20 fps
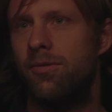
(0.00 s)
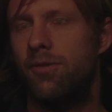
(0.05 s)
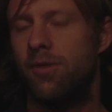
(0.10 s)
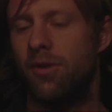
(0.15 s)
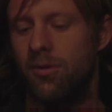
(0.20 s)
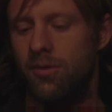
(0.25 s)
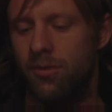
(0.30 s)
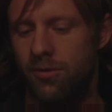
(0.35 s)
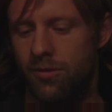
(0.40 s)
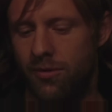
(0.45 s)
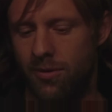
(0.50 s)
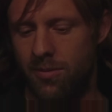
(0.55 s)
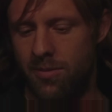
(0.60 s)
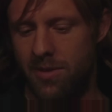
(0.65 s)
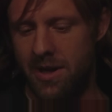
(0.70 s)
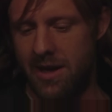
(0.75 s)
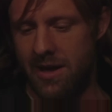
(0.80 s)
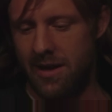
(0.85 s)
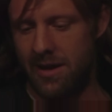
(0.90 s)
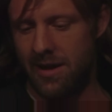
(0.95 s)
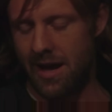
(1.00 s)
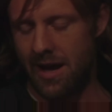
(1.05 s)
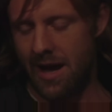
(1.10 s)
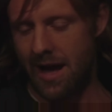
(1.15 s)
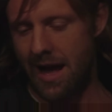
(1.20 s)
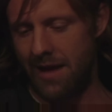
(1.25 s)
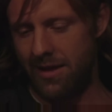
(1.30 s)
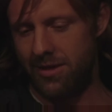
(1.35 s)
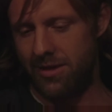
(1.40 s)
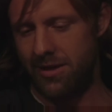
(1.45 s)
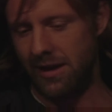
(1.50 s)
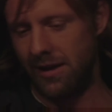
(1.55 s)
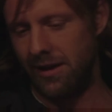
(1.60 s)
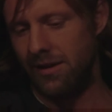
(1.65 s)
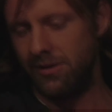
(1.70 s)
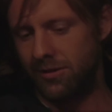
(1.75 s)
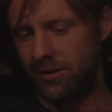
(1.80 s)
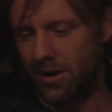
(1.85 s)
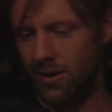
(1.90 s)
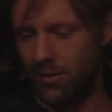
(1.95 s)
For, for me, I think
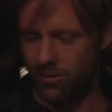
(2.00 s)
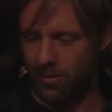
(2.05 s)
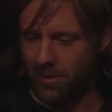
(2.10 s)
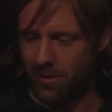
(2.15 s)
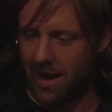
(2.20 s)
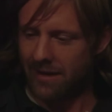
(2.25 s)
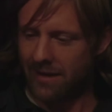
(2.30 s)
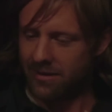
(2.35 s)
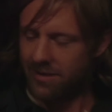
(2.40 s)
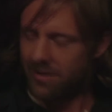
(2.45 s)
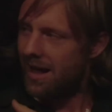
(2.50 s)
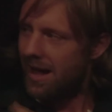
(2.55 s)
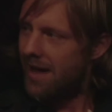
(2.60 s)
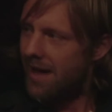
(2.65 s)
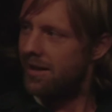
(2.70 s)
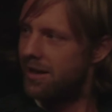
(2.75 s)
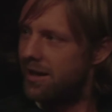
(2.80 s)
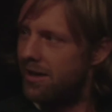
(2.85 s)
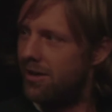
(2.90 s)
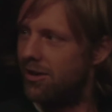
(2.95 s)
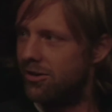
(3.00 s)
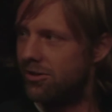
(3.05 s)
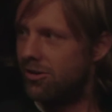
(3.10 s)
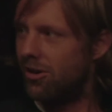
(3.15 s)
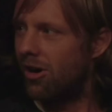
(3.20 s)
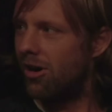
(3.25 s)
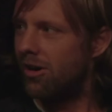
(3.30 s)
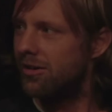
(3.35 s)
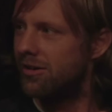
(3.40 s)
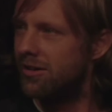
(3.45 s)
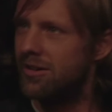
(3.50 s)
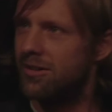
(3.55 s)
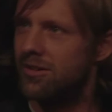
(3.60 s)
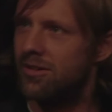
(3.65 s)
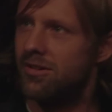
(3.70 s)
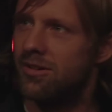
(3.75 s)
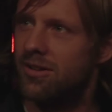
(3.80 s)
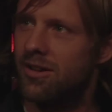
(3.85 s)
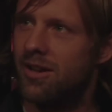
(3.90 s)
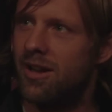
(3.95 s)
it comes back to that inner
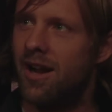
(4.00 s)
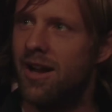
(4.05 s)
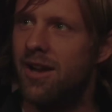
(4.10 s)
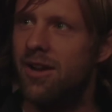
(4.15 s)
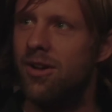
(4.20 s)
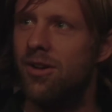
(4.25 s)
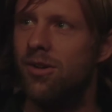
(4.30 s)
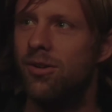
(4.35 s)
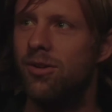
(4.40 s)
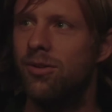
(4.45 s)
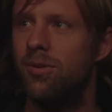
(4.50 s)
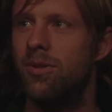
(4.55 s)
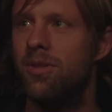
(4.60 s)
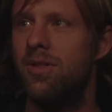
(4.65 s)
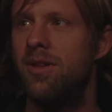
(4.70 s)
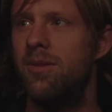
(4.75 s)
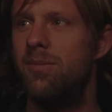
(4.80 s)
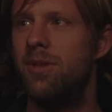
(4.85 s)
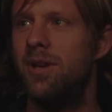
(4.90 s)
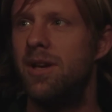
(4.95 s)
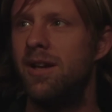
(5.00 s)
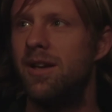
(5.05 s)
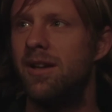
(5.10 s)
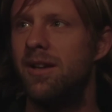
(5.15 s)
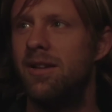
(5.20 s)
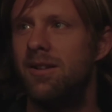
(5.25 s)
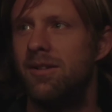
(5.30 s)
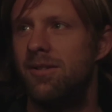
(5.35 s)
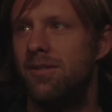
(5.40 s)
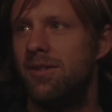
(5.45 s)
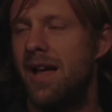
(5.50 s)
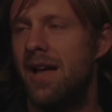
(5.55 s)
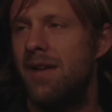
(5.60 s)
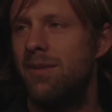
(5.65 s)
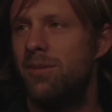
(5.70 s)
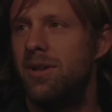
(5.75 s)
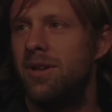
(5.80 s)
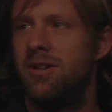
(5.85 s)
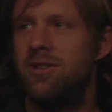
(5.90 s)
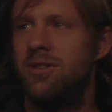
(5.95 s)
darkness that I know is within me, and
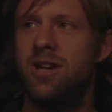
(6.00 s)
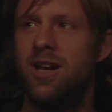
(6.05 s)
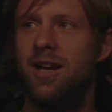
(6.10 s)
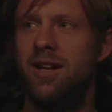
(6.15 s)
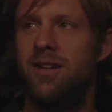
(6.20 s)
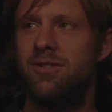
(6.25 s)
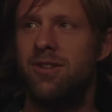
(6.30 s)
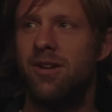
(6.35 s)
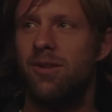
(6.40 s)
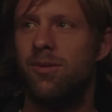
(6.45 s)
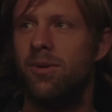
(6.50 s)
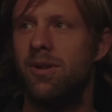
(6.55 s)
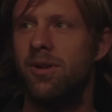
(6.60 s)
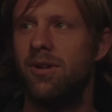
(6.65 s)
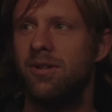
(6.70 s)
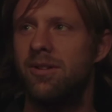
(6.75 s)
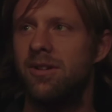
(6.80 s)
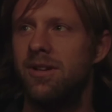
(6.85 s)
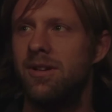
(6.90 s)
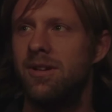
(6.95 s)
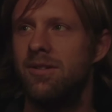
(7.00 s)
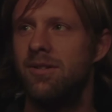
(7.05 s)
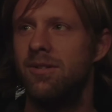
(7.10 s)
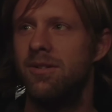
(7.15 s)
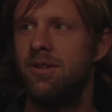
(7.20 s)
that'd be the change I'd want to see